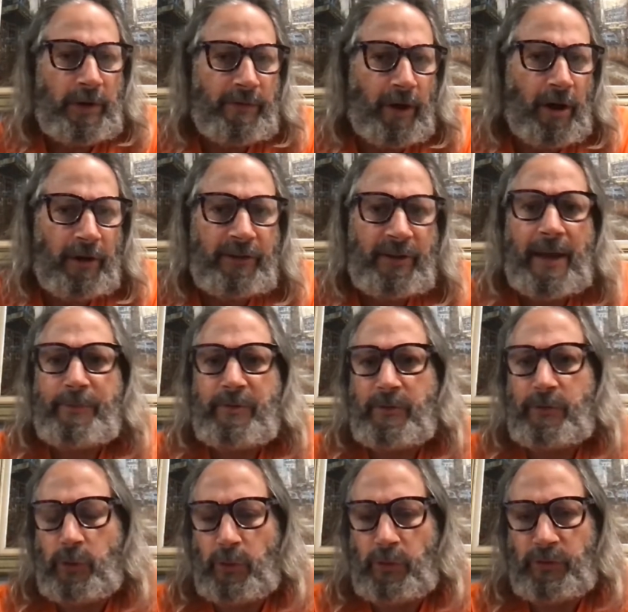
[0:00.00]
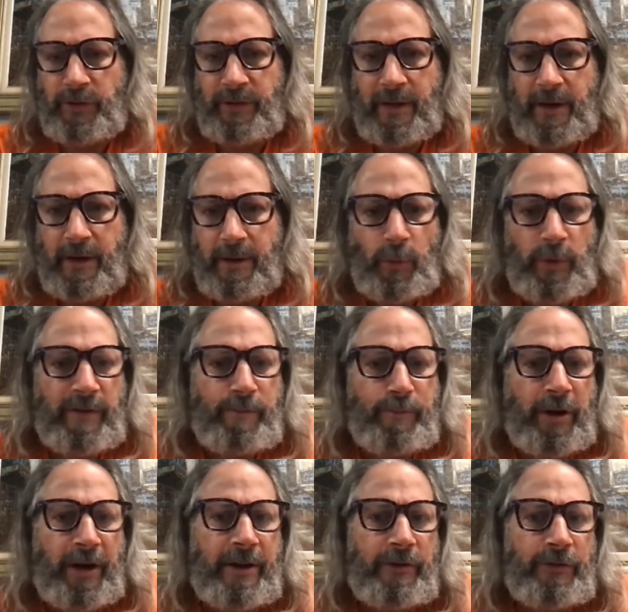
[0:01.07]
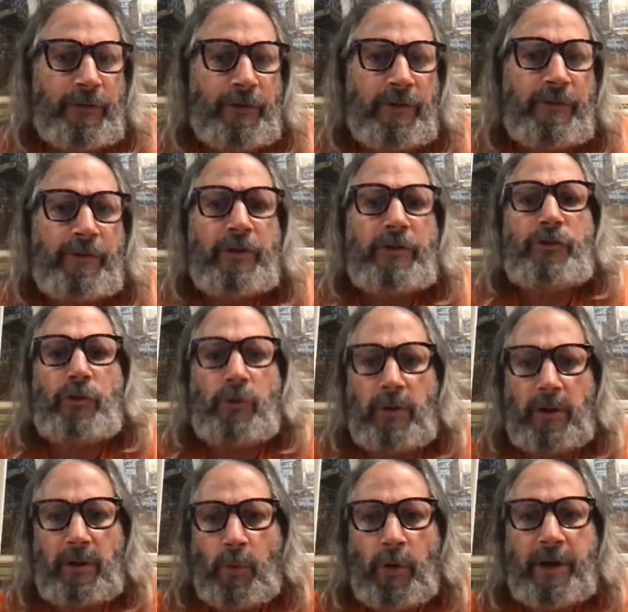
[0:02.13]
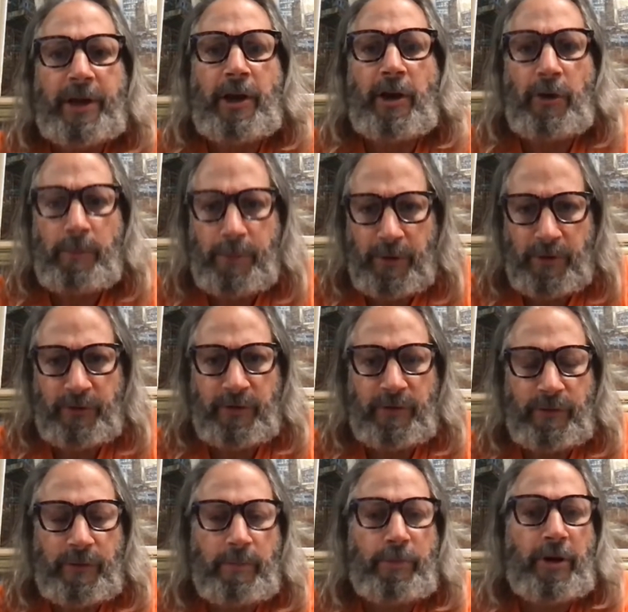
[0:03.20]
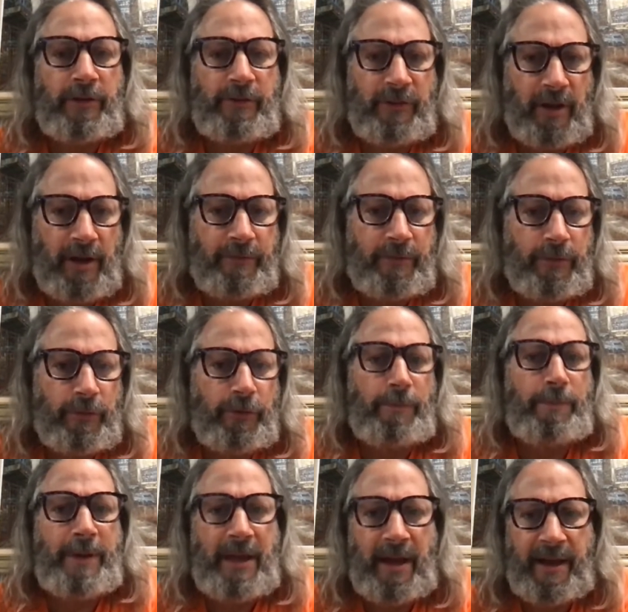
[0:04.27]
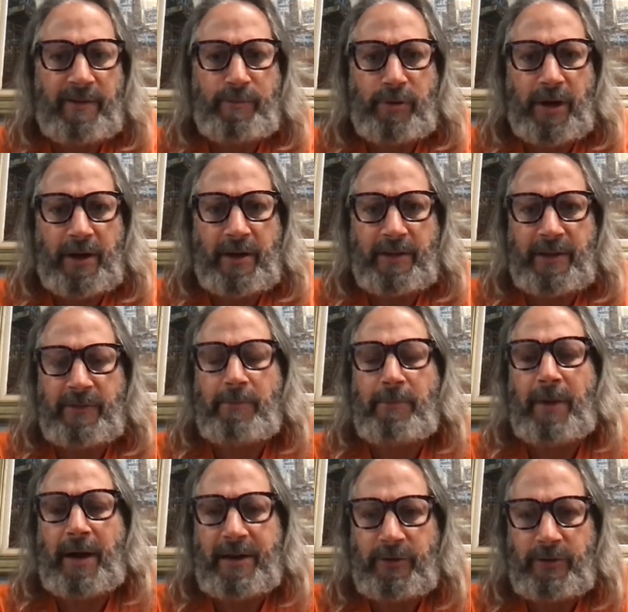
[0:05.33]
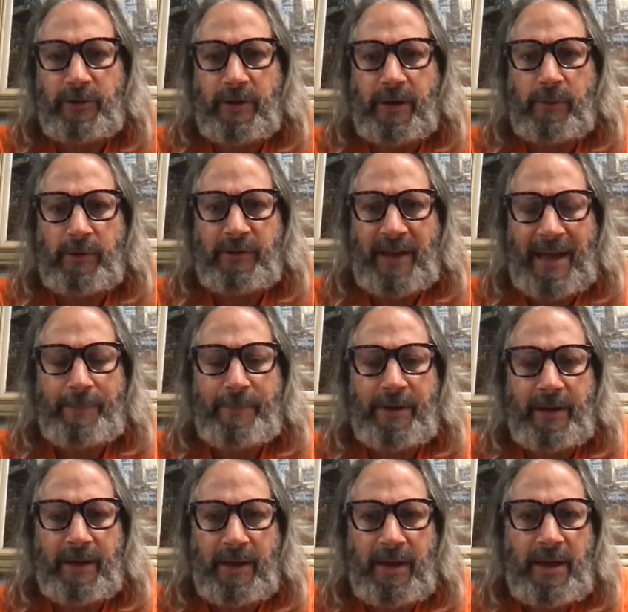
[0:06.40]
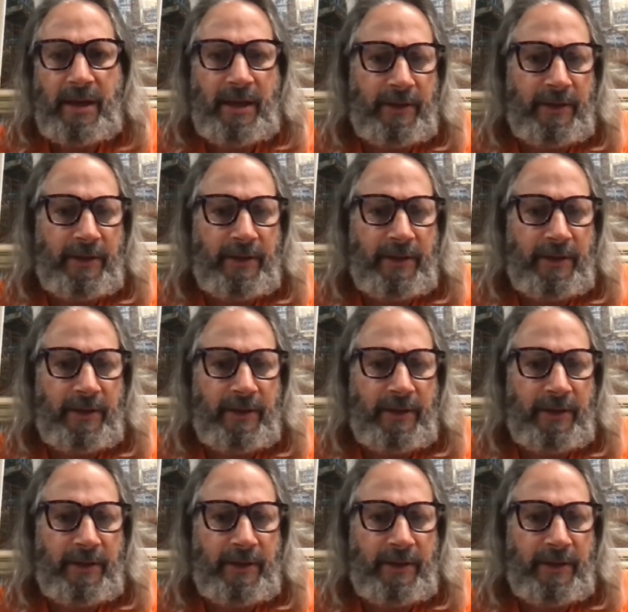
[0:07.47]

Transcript: We have all types of tools in there. We have products for the virtual work at home person from BroadSoft through their Beehive product that's monitoring what's happening